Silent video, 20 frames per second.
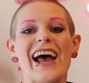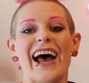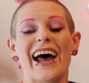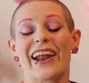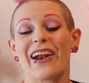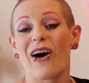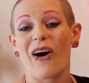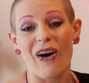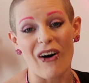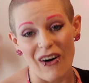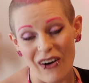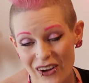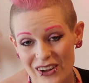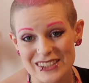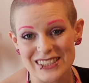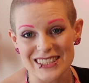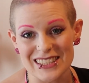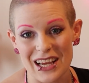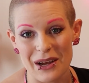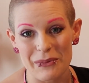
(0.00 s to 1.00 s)
And all
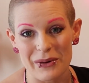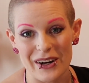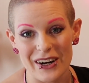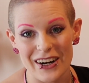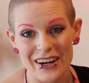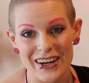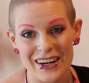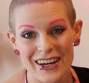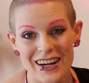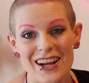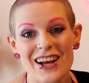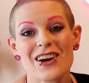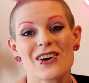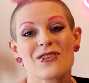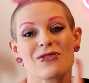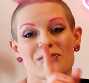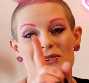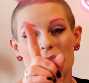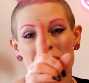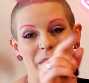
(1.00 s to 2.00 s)
summer,
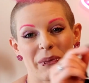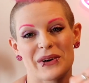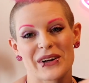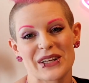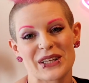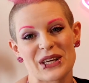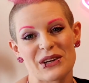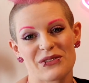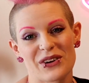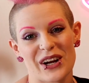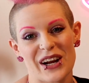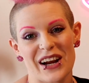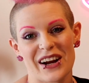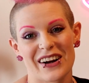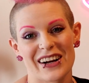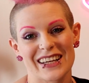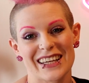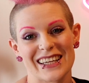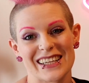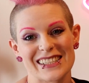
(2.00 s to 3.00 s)
remember to give your
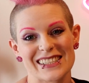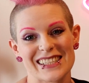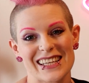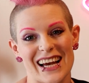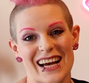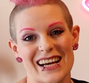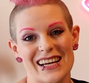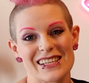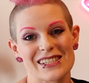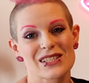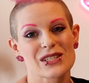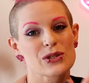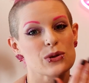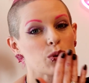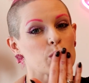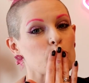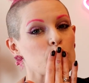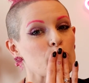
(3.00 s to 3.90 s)
hair a kiss, guys.